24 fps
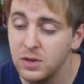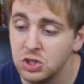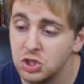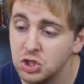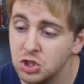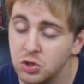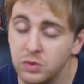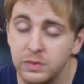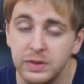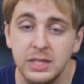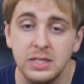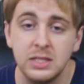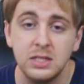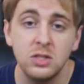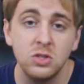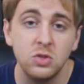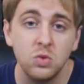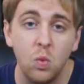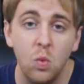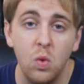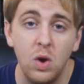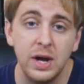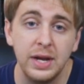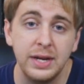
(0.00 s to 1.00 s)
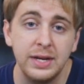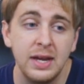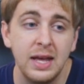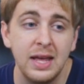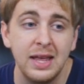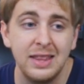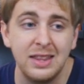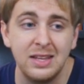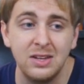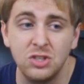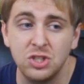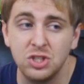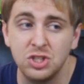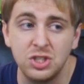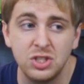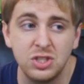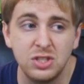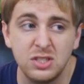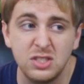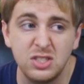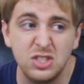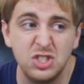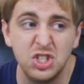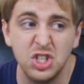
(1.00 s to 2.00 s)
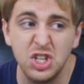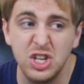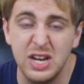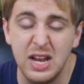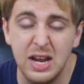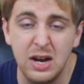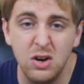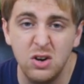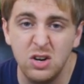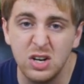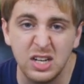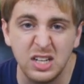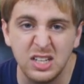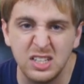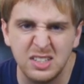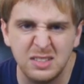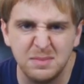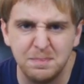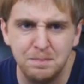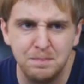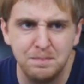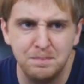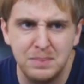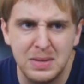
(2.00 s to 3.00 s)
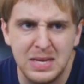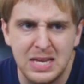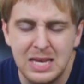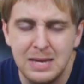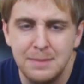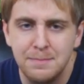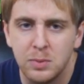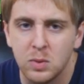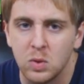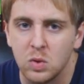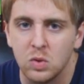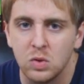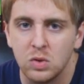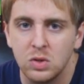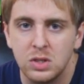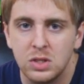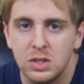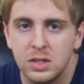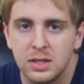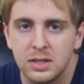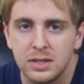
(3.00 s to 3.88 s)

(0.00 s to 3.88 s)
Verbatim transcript: There's two reasons. One, they're just generic people.